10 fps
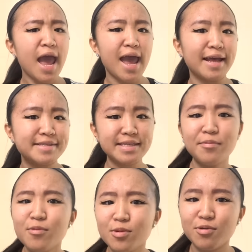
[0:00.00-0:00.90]
and
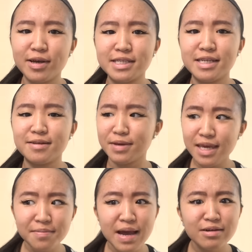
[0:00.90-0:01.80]
someone requested
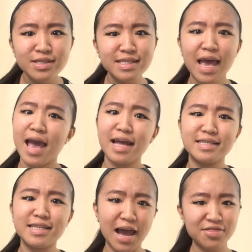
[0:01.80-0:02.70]
Mickey Mouse,
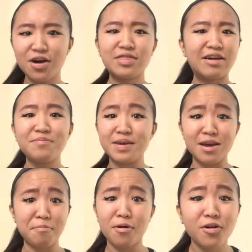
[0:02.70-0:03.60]
and I thought that'd be
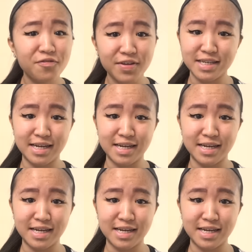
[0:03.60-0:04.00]
a perfect